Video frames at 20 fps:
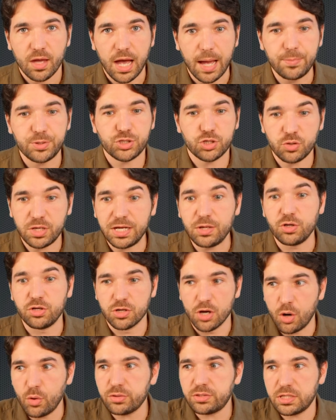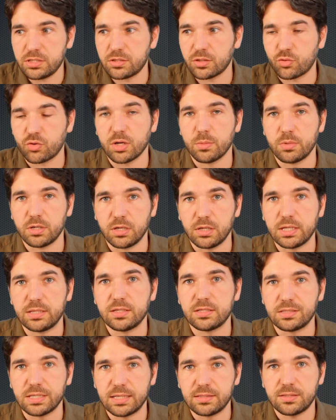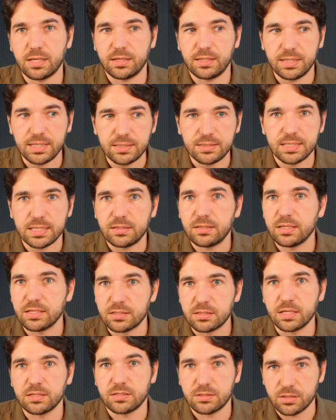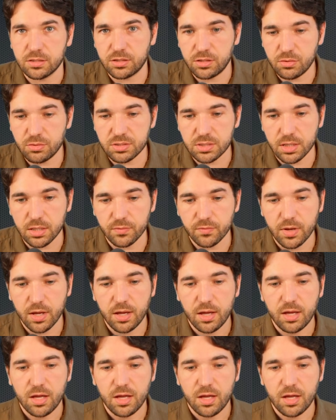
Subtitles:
I'm sure he knows he's a criminal in the sense that he did these things he's accused of,